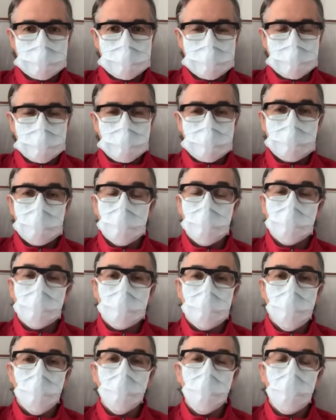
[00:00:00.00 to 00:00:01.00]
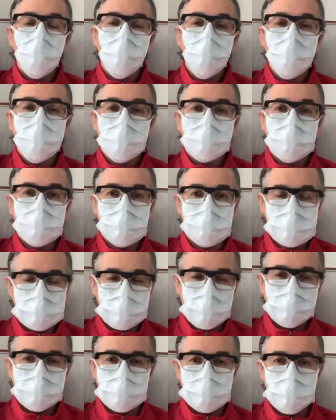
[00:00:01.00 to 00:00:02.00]
Now again, what happens if you don't have a
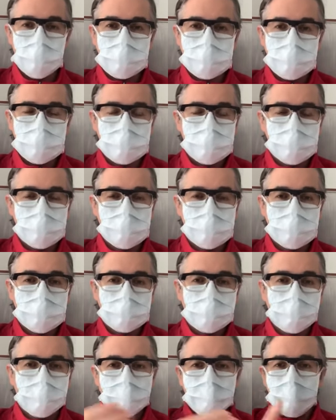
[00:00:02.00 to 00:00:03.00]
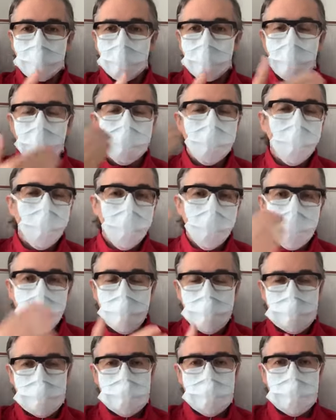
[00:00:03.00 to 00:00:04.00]
mask? Any cloth cover
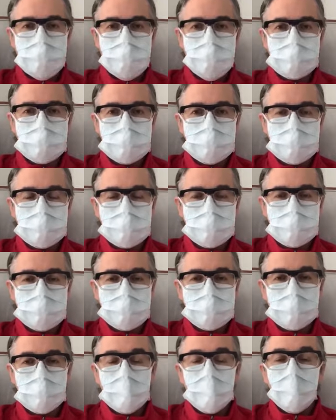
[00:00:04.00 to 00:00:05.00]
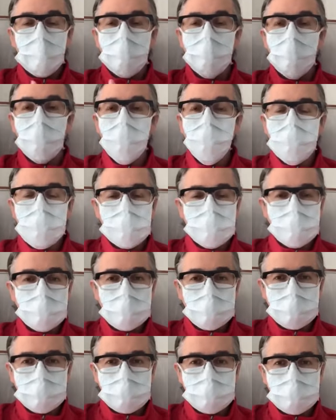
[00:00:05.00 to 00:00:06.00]
will do. Wash them
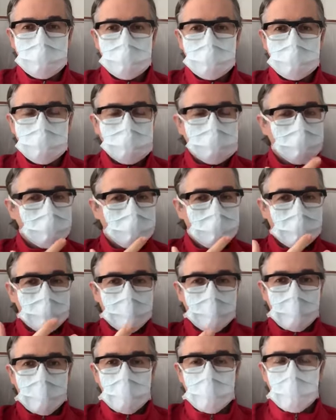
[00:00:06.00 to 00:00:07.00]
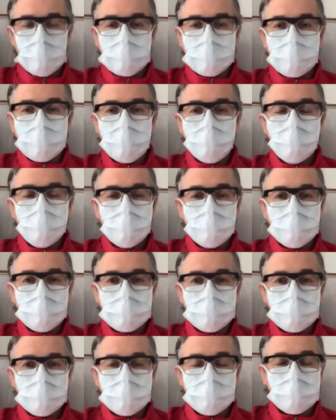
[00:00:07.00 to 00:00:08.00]
regularly, uh, keep them
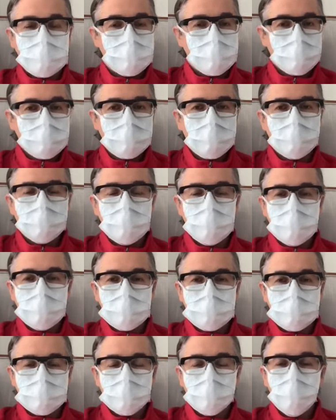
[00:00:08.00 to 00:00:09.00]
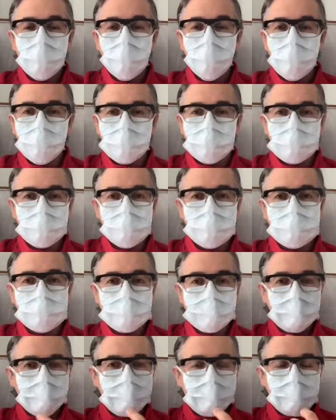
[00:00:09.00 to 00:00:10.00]
clean, cover, your, cover up your face,
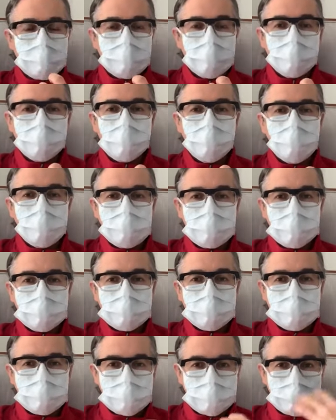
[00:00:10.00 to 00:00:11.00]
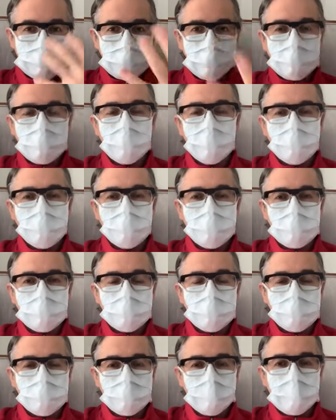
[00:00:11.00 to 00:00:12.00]
prevent yourself from spitting out stuff
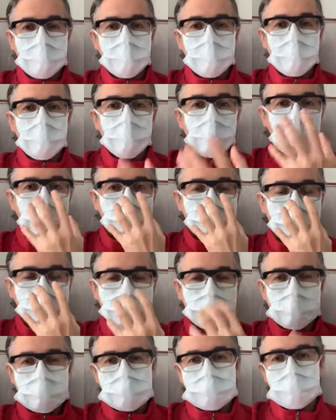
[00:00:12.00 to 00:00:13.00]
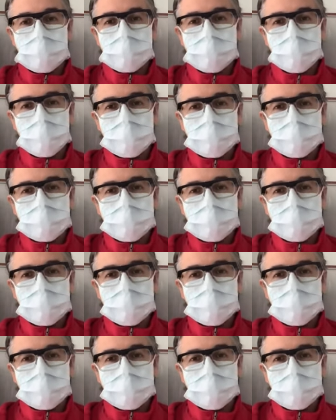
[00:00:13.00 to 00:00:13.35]
and from touching your face.